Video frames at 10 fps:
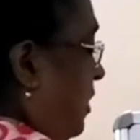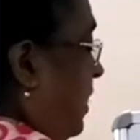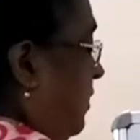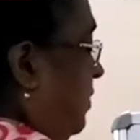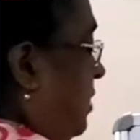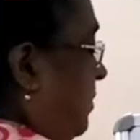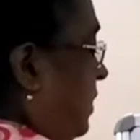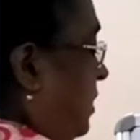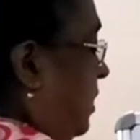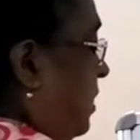and will
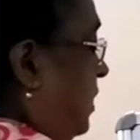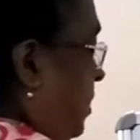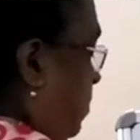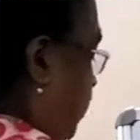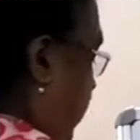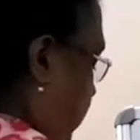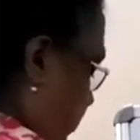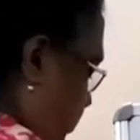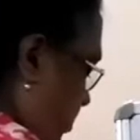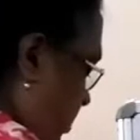be turned into
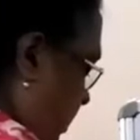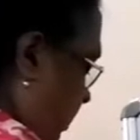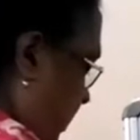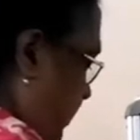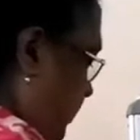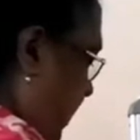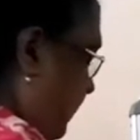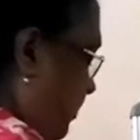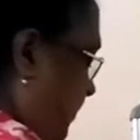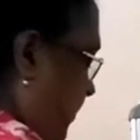metal solid. The
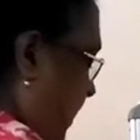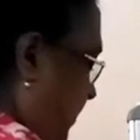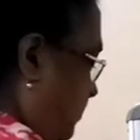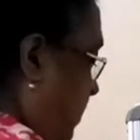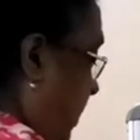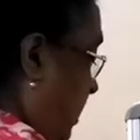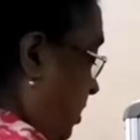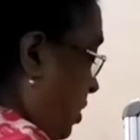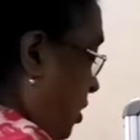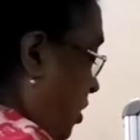example we have
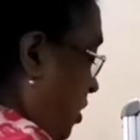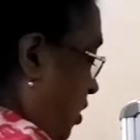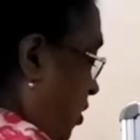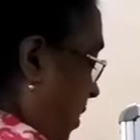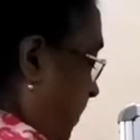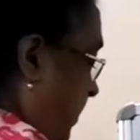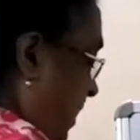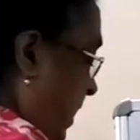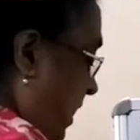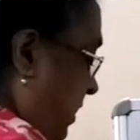seen, copper
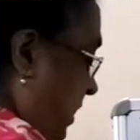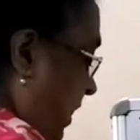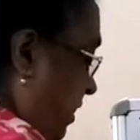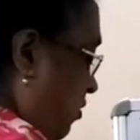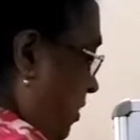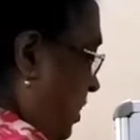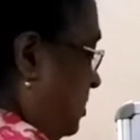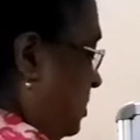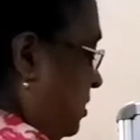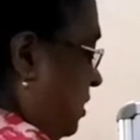ion
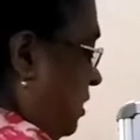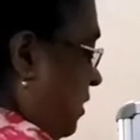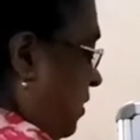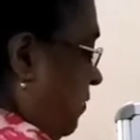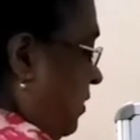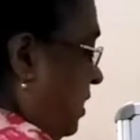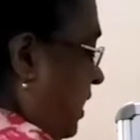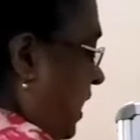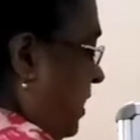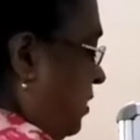aqueous will
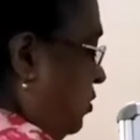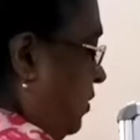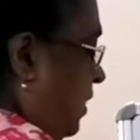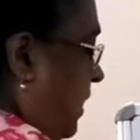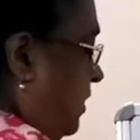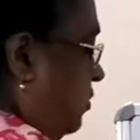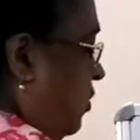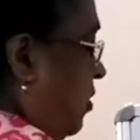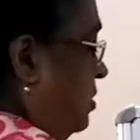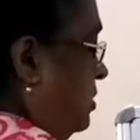gain 2
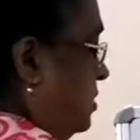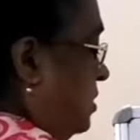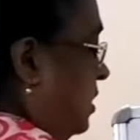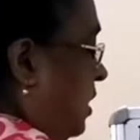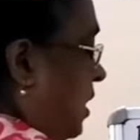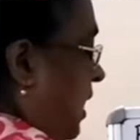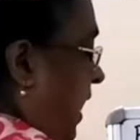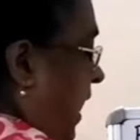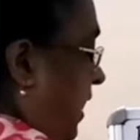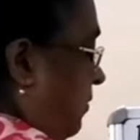electrons
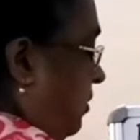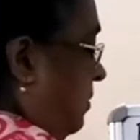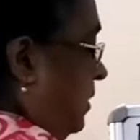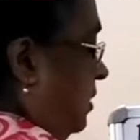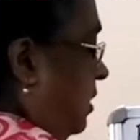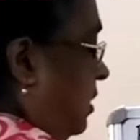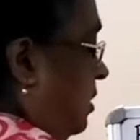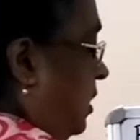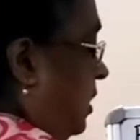and will be turned